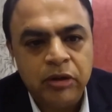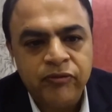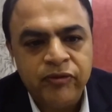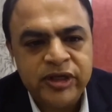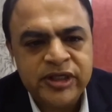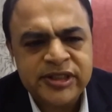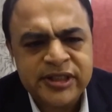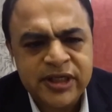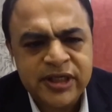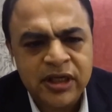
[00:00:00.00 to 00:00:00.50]

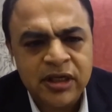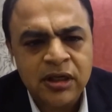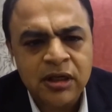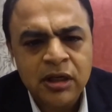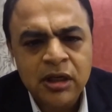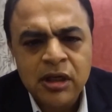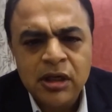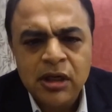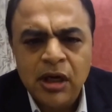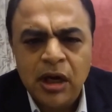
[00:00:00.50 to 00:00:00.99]
We
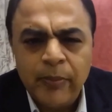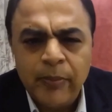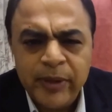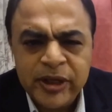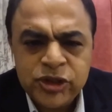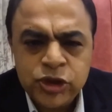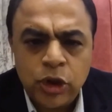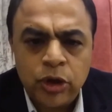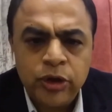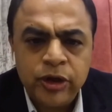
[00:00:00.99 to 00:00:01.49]
still, a
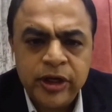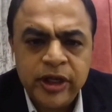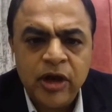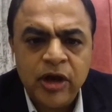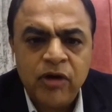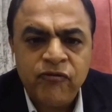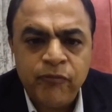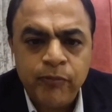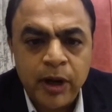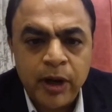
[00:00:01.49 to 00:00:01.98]

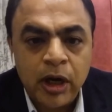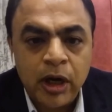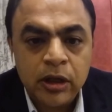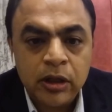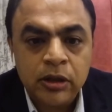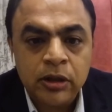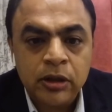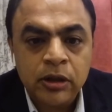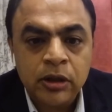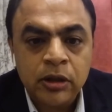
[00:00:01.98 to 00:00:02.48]
majority of
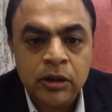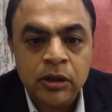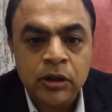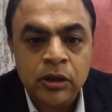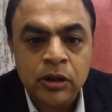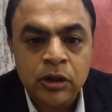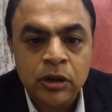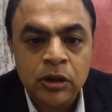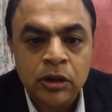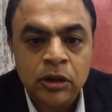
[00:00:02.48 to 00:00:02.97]
part
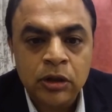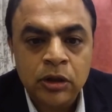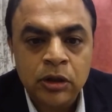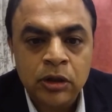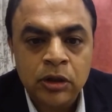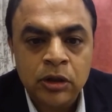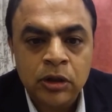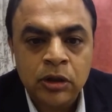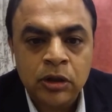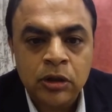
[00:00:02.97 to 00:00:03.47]

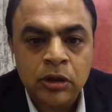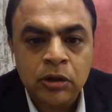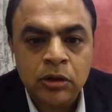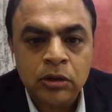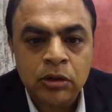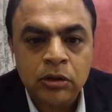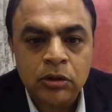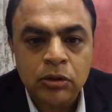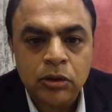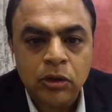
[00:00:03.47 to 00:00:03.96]

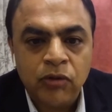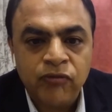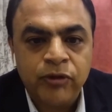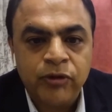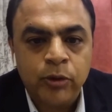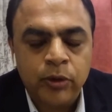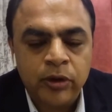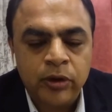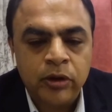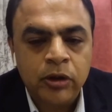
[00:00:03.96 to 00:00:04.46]
of
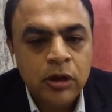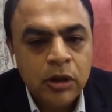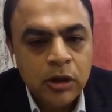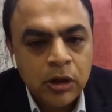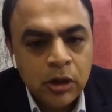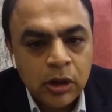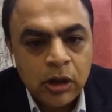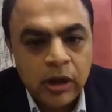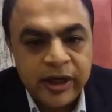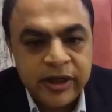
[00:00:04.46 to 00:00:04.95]
our
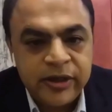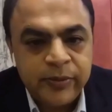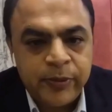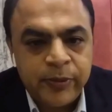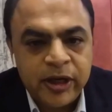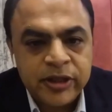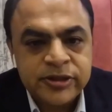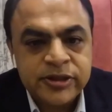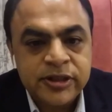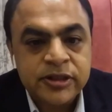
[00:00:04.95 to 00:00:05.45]

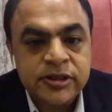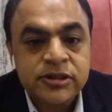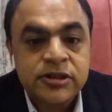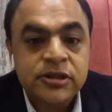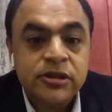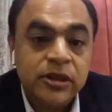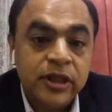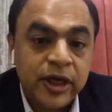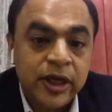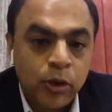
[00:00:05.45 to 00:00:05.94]

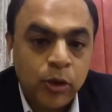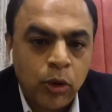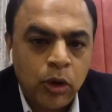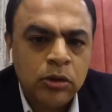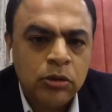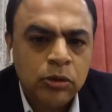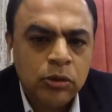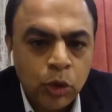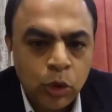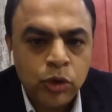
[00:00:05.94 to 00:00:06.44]
enterprises, they
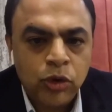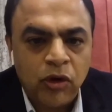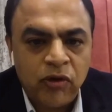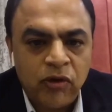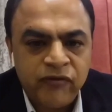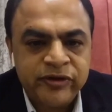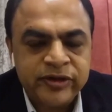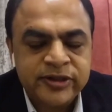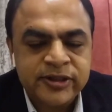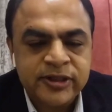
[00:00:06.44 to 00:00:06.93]
all go to
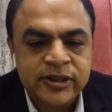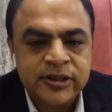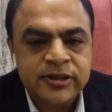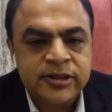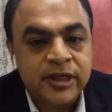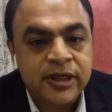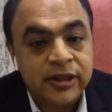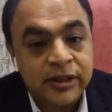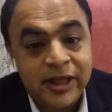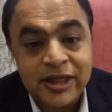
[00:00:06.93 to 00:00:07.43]

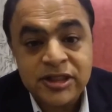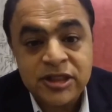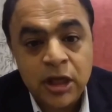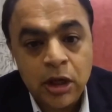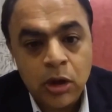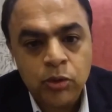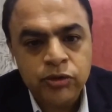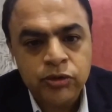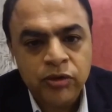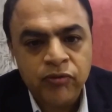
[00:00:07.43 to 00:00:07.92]
offices, and
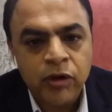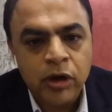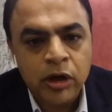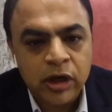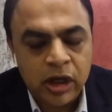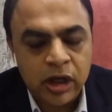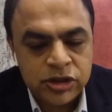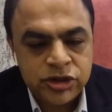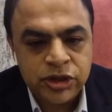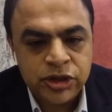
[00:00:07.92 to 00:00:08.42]
that's how the
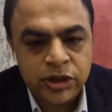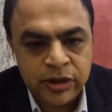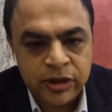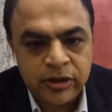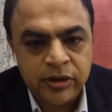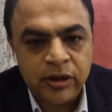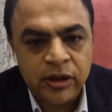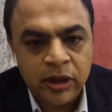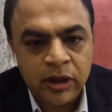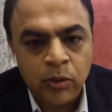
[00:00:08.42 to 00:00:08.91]
work culture
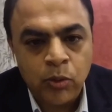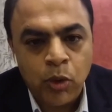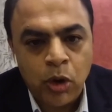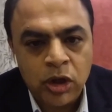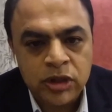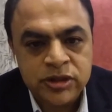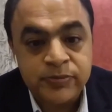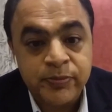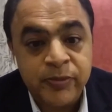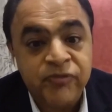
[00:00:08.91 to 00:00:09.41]

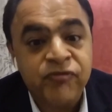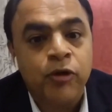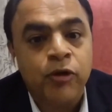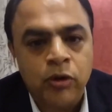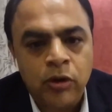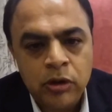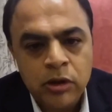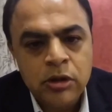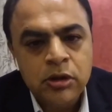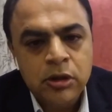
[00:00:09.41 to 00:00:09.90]
was
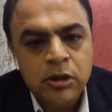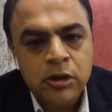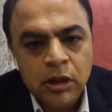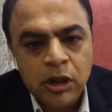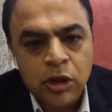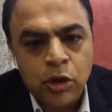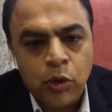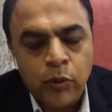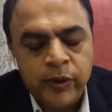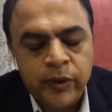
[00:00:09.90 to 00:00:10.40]
before
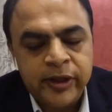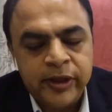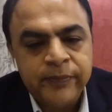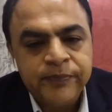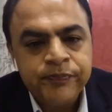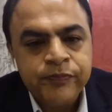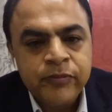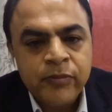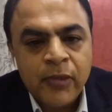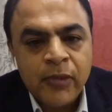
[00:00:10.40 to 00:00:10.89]
COVID.
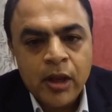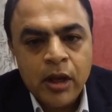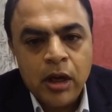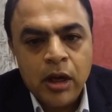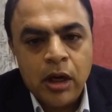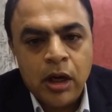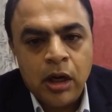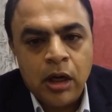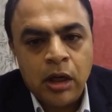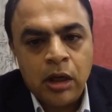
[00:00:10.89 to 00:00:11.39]

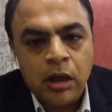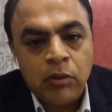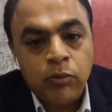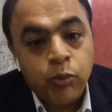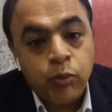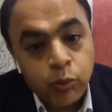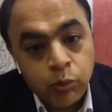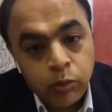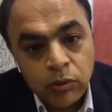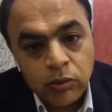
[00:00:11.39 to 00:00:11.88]

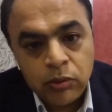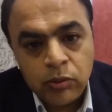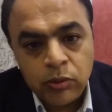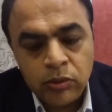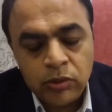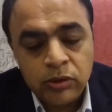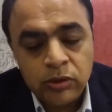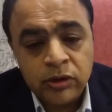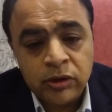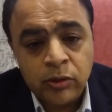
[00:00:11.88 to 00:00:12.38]

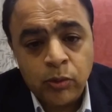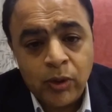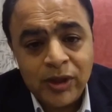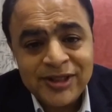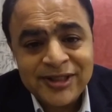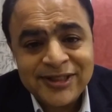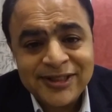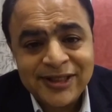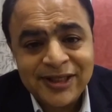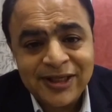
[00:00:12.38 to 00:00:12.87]

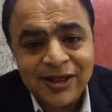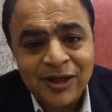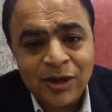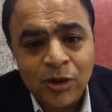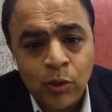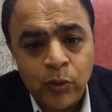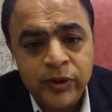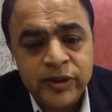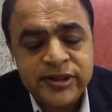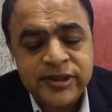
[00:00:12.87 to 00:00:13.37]
Once
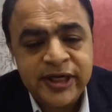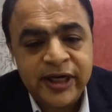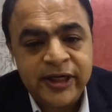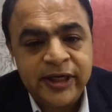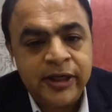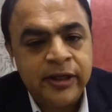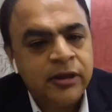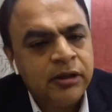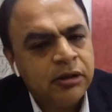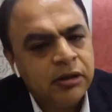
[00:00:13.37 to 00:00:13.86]
COVID
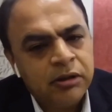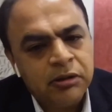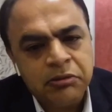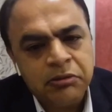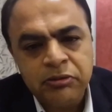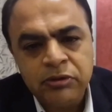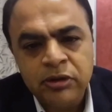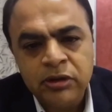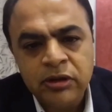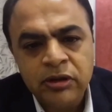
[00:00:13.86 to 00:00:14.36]
set in,
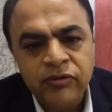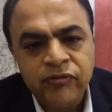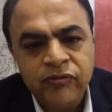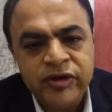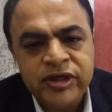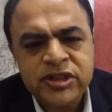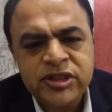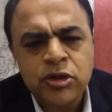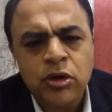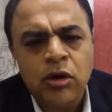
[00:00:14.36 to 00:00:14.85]

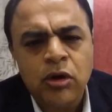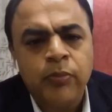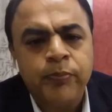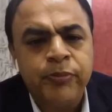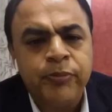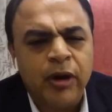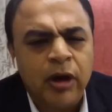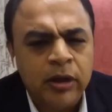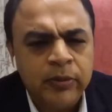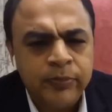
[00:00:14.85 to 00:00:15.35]
we
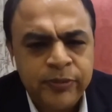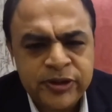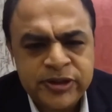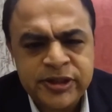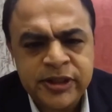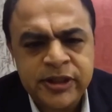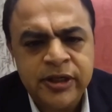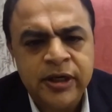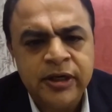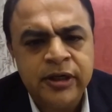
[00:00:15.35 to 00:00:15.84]
saw
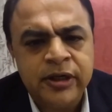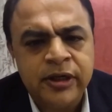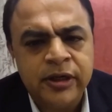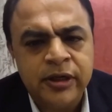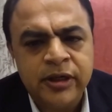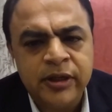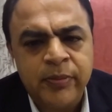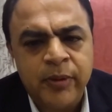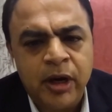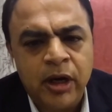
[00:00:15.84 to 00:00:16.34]

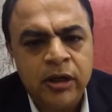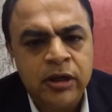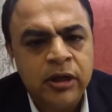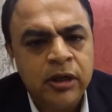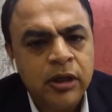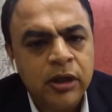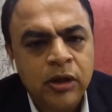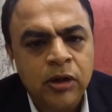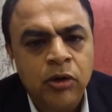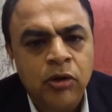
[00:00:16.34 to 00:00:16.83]
unprecedented
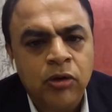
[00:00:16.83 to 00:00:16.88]
demand,